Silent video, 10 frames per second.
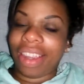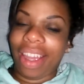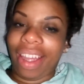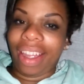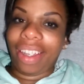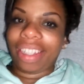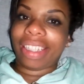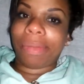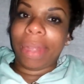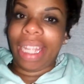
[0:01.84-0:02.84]
there,
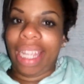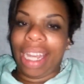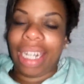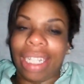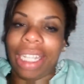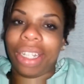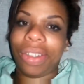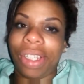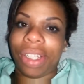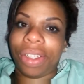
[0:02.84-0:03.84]
it's me, Kiana
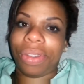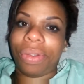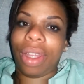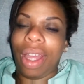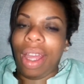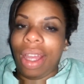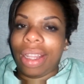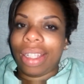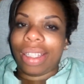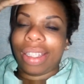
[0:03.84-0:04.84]
Keo 2.
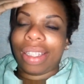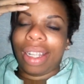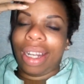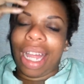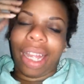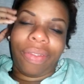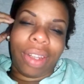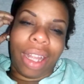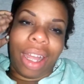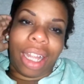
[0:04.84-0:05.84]
This is the Life
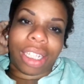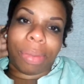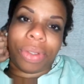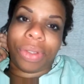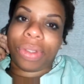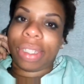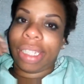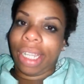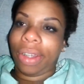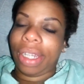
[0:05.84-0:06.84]
in the Hospital
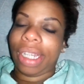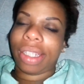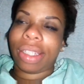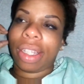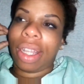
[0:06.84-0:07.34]
series.